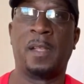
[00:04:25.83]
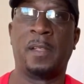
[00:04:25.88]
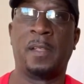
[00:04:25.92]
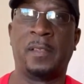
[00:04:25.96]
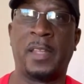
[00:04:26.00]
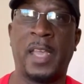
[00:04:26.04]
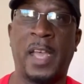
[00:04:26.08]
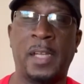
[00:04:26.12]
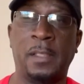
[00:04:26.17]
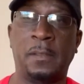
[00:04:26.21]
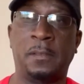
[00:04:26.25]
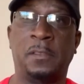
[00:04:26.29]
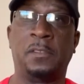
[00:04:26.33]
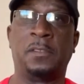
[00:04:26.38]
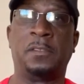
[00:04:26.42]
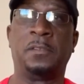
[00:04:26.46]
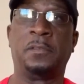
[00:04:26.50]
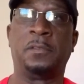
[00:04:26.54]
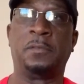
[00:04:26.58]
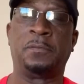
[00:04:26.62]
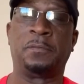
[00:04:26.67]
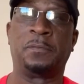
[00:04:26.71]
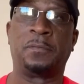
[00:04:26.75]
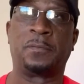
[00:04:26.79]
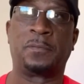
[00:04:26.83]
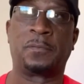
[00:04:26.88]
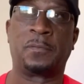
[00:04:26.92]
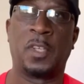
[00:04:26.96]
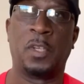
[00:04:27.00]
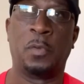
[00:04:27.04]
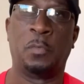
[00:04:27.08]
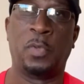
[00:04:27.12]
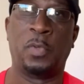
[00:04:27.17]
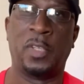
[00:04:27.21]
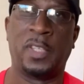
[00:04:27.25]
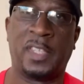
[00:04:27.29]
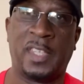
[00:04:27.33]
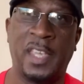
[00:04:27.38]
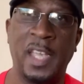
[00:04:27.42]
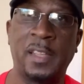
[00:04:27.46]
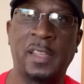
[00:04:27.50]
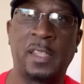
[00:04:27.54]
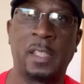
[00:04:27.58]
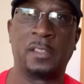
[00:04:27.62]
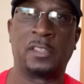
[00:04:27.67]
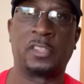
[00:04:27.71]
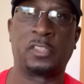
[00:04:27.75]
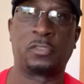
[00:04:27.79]
that we
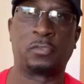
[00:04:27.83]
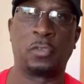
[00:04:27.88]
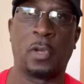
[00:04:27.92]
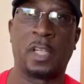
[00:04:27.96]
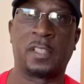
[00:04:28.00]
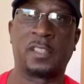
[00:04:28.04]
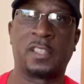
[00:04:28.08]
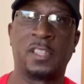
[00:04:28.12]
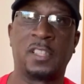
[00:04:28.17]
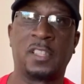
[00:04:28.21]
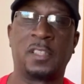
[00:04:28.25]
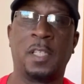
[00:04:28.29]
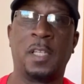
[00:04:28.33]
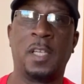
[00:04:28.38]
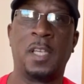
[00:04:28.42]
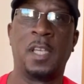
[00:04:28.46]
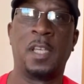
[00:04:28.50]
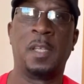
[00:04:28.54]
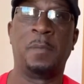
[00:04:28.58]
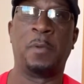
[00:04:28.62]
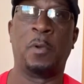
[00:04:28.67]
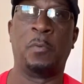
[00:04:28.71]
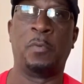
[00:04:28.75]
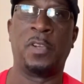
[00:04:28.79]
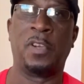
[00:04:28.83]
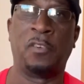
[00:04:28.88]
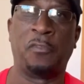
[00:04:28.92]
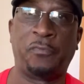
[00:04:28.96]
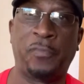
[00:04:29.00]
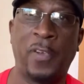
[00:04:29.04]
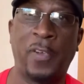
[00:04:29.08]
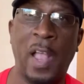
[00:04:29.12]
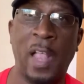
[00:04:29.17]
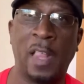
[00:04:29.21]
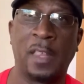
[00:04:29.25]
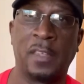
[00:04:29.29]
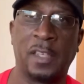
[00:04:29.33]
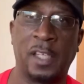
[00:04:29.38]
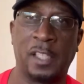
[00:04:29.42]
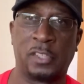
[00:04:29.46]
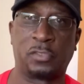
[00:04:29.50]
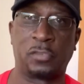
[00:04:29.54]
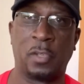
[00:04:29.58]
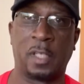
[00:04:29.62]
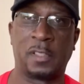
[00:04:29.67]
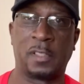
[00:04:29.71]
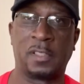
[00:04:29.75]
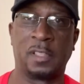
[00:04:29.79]
get the instructions, but we don't follow the
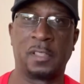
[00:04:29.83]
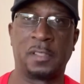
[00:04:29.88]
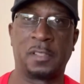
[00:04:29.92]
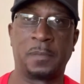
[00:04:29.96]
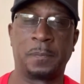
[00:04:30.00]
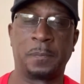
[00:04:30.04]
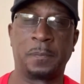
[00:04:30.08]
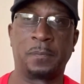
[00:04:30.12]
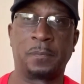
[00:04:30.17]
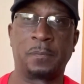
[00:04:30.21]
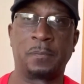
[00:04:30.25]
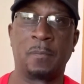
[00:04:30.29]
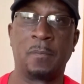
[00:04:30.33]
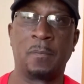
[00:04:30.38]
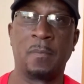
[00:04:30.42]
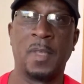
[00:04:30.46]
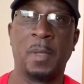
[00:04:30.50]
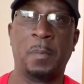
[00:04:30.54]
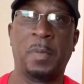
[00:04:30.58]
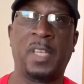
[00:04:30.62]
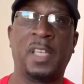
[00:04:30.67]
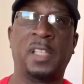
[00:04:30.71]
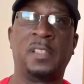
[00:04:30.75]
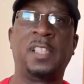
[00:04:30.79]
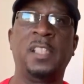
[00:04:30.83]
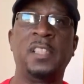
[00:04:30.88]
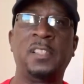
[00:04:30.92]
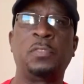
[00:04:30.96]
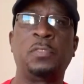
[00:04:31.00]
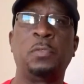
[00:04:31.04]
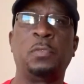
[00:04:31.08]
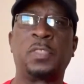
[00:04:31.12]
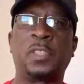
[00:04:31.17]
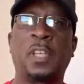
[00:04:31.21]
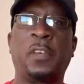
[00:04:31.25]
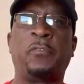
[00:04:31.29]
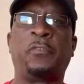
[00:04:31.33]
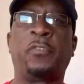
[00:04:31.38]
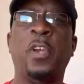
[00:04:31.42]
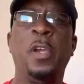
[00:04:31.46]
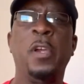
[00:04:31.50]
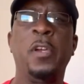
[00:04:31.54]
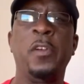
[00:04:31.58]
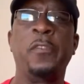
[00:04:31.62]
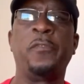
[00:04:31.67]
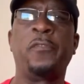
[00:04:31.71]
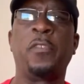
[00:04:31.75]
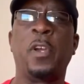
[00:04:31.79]
instructions. Because this was a
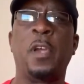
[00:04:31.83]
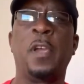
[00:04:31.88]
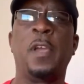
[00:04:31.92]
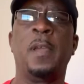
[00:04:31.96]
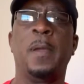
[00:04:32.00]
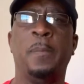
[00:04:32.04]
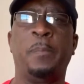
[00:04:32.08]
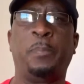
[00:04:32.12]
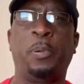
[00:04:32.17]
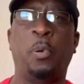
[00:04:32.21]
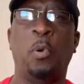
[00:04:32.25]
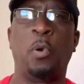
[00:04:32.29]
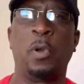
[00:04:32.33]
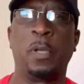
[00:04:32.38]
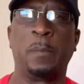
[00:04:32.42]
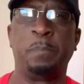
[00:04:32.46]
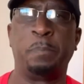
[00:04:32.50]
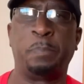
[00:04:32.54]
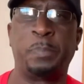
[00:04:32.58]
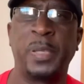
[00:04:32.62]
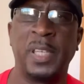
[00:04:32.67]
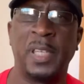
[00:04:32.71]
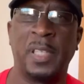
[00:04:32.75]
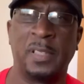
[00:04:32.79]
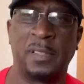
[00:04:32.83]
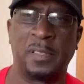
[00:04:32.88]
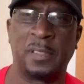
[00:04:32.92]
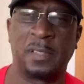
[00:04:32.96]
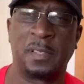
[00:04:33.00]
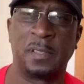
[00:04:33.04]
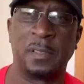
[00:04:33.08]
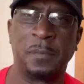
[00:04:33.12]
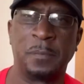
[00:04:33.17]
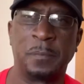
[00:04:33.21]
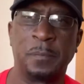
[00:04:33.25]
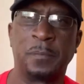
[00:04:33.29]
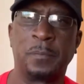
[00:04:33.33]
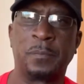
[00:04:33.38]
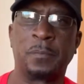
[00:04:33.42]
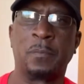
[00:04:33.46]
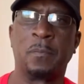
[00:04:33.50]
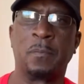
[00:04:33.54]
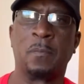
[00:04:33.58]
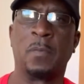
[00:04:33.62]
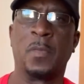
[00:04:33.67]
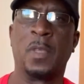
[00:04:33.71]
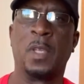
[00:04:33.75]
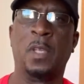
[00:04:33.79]
very, very important piece
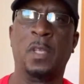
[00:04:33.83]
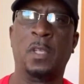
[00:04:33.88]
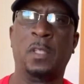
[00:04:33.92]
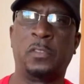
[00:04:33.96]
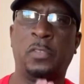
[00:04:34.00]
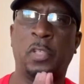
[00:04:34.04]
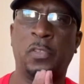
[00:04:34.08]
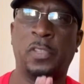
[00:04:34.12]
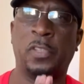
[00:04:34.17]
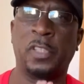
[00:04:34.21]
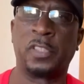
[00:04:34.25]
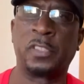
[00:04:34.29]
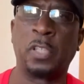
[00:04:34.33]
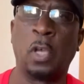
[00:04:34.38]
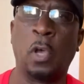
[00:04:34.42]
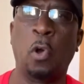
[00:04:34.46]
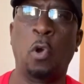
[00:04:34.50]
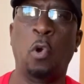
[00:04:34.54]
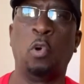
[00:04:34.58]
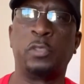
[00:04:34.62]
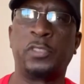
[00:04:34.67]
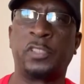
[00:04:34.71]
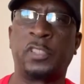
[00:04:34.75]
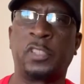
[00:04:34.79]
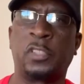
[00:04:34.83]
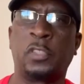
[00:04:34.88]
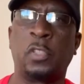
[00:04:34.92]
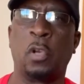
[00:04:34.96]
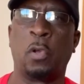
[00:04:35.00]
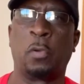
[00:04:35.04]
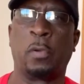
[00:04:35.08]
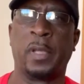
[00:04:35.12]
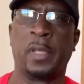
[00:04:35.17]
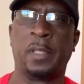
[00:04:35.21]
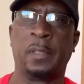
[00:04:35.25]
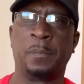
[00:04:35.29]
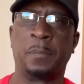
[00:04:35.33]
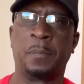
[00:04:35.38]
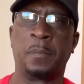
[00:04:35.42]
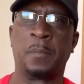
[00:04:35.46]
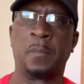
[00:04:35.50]
to this whole story.